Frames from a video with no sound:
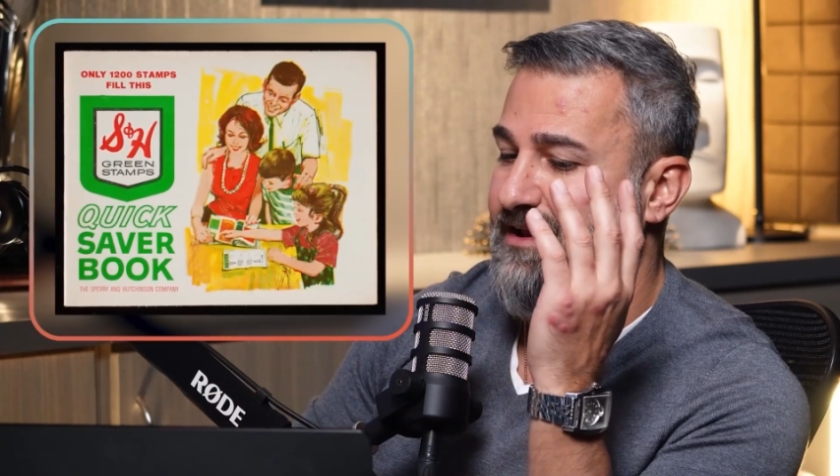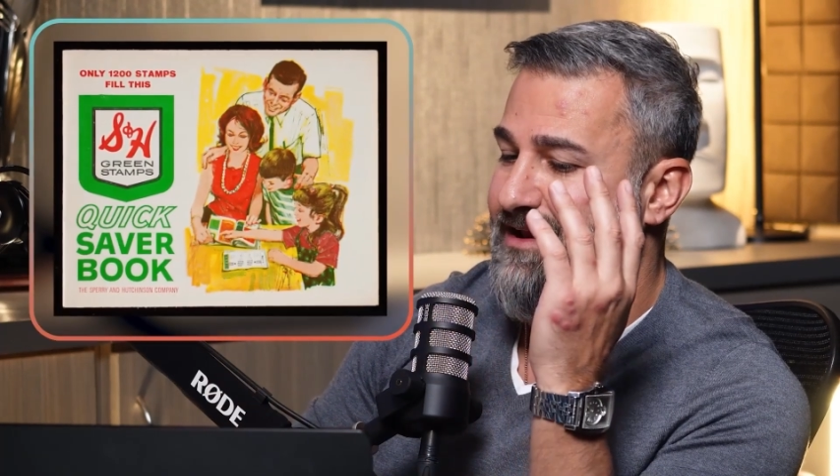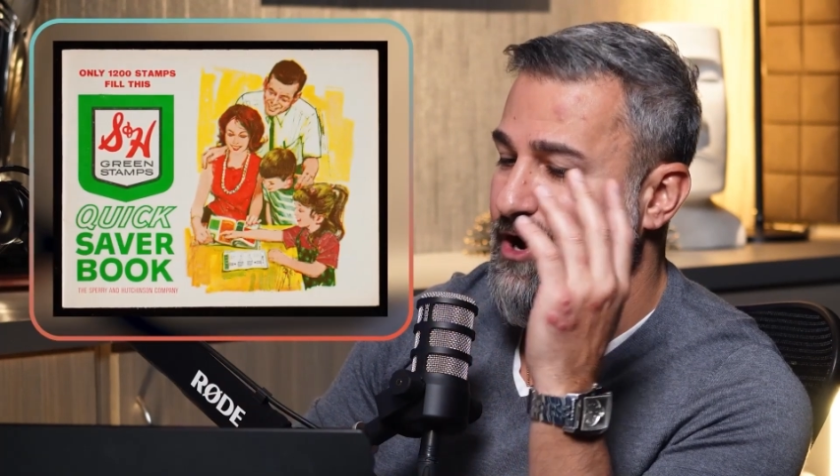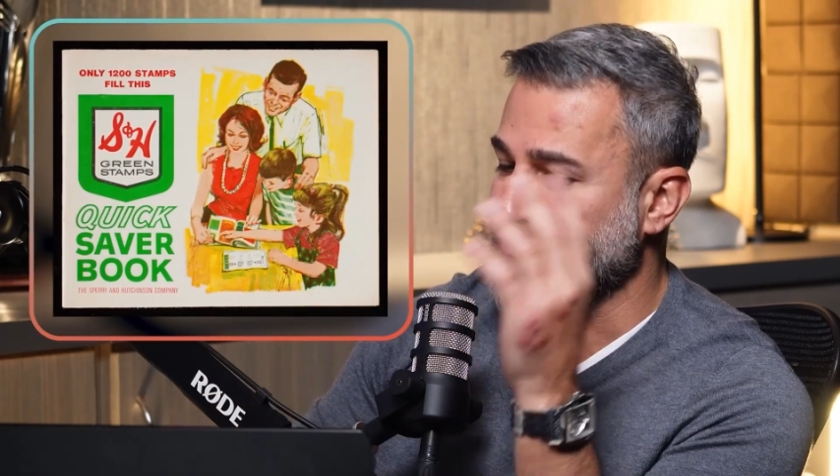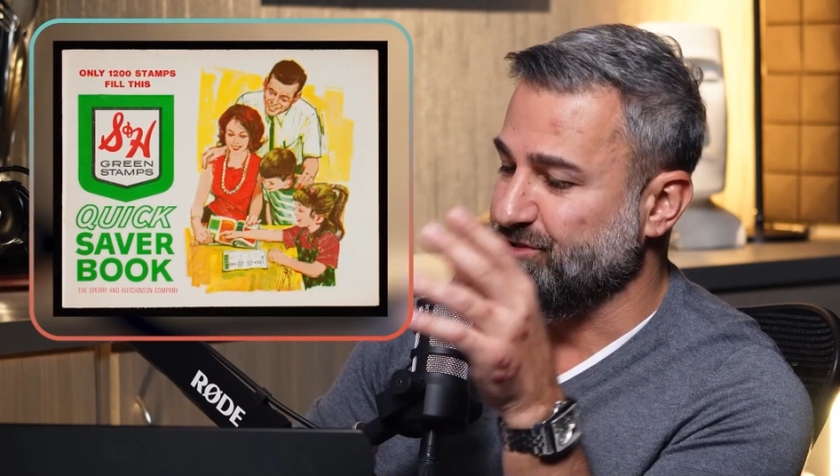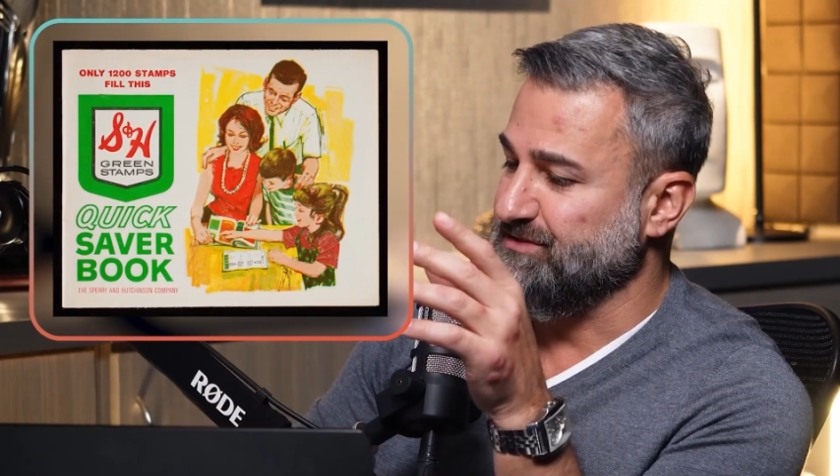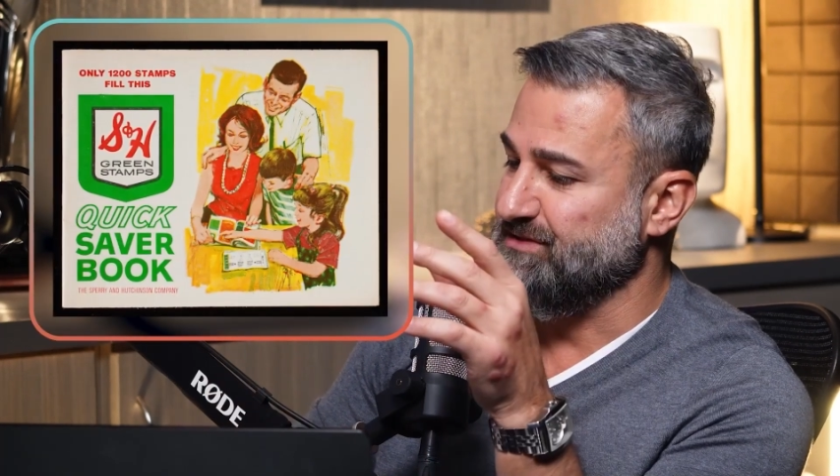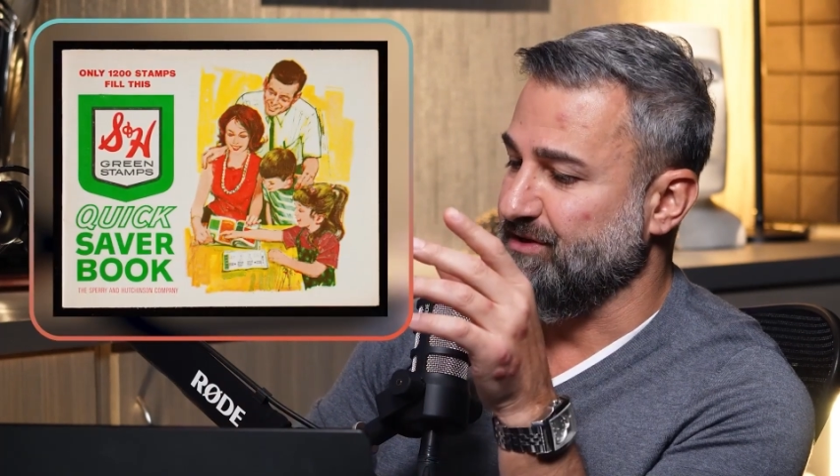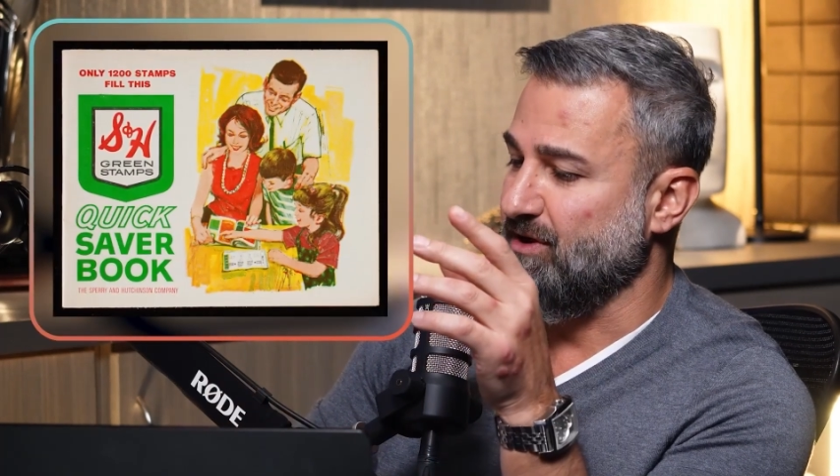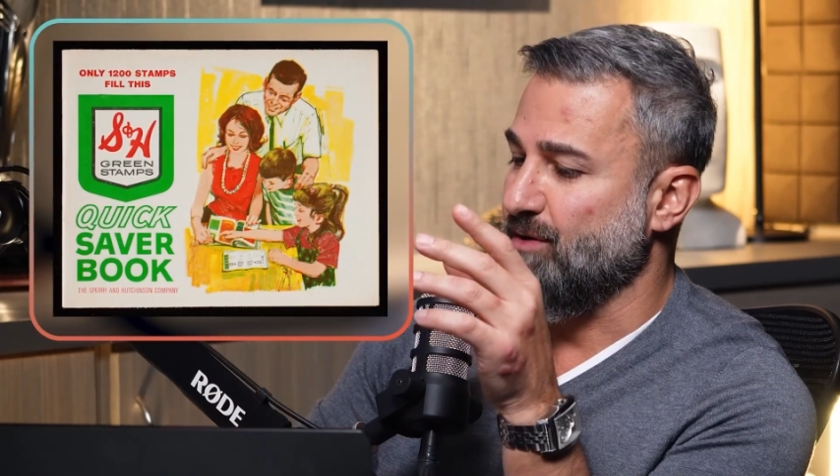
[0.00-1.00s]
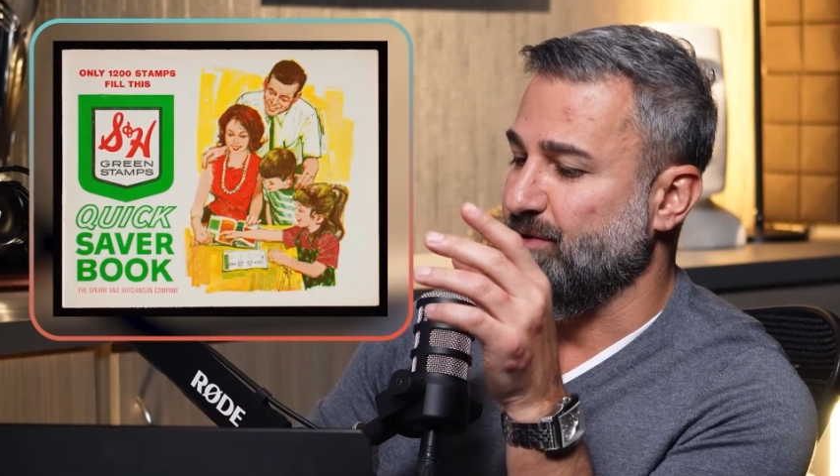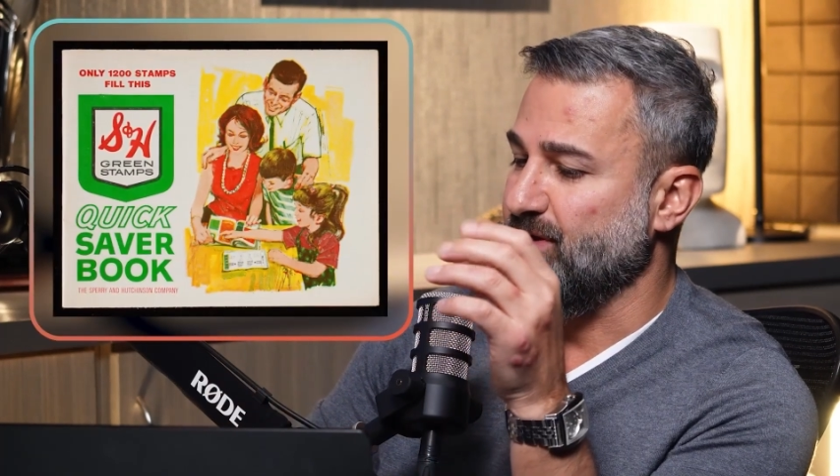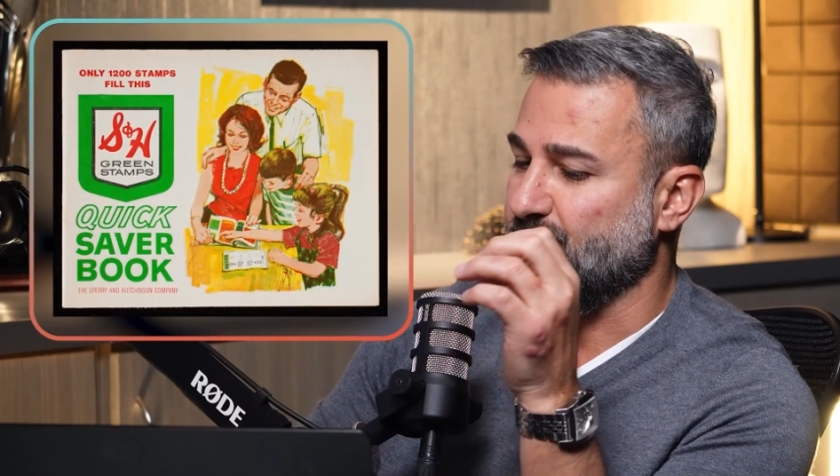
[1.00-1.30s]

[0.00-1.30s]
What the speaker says: and Hutchinson Company,